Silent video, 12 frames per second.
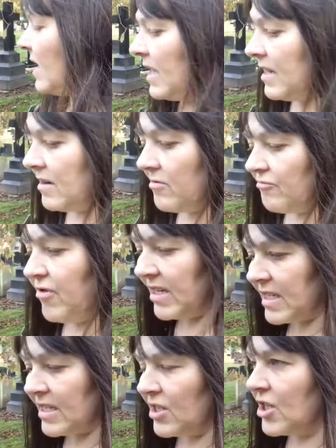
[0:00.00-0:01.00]
in
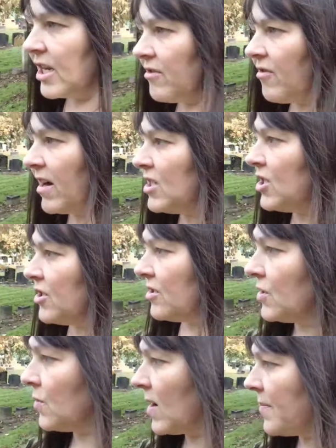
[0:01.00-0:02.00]
recent
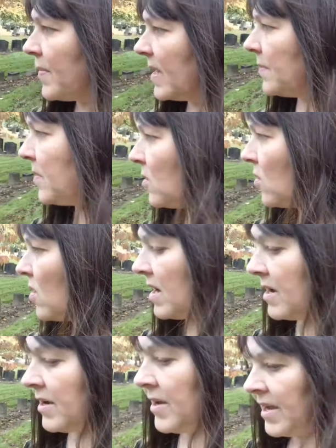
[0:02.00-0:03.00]
generations, where people
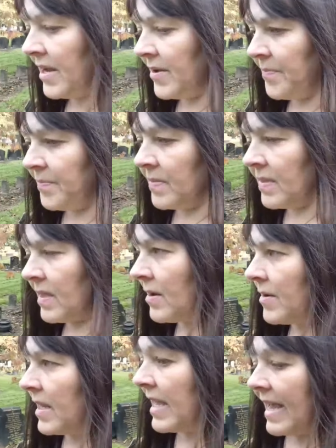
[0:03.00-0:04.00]

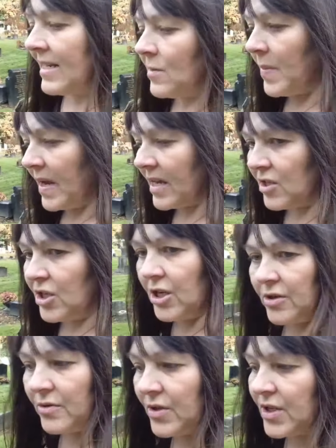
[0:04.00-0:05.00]
get to pick and
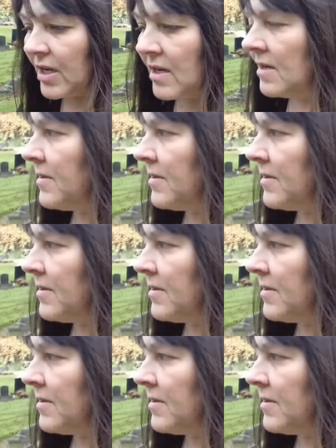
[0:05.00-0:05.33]
choose.